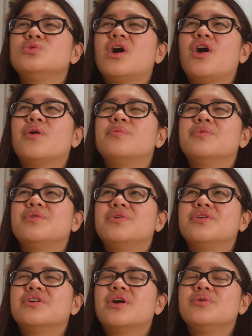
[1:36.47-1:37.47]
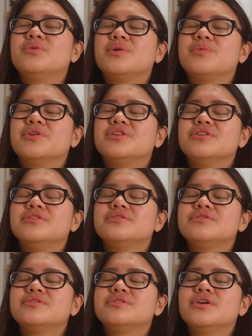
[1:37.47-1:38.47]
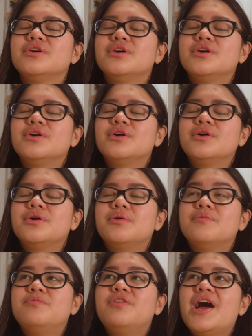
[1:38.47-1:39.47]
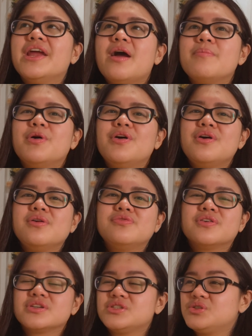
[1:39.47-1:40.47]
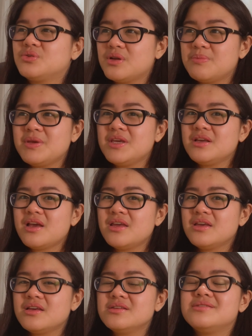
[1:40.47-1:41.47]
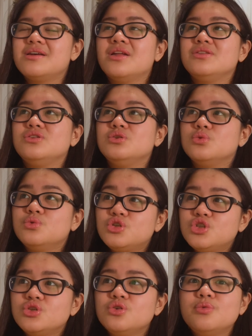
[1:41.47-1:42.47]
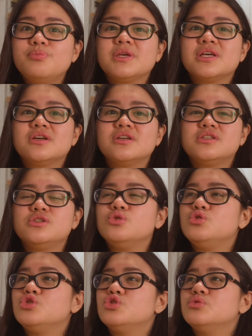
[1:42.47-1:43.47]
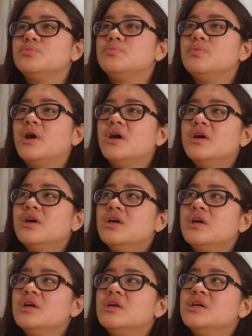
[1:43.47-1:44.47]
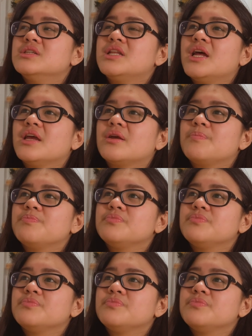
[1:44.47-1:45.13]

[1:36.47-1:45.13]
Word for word: are more how do I word this? Viable for streaming, I guess, than YouTube because YouTube is like